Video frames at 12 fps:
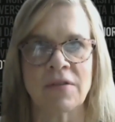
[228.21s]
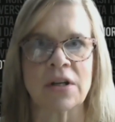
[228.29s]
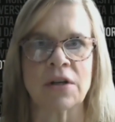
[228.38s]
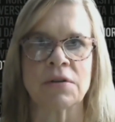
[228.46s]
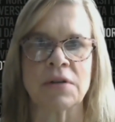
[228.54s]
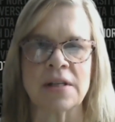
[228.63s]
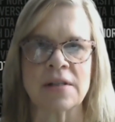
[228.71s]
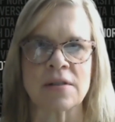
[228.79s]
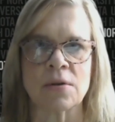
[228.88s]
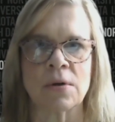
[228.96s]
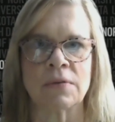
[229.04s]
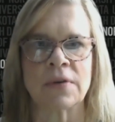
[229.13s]
increased
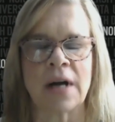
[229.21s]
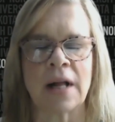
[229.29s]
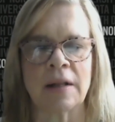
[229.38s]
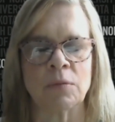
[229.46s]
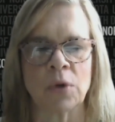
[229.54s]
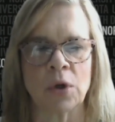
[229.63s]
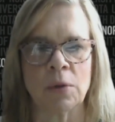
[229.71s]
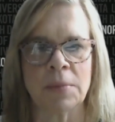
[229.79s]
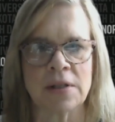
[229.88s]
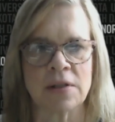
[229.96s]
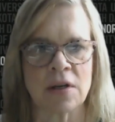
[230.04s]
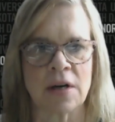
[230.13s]
the overall
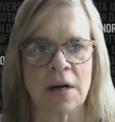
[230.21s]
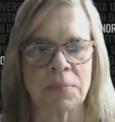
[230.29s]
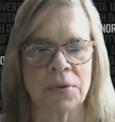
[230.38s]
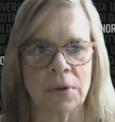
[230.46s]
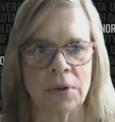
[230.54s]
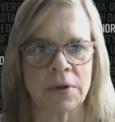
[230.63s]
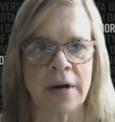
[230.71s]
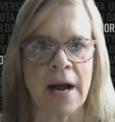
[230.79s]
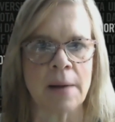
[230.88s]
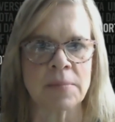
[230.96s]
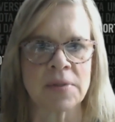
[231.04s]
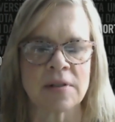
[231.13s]
enrollment in our
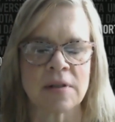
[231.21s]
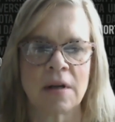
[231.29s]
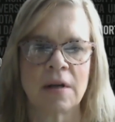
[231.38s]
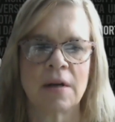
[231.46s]
programs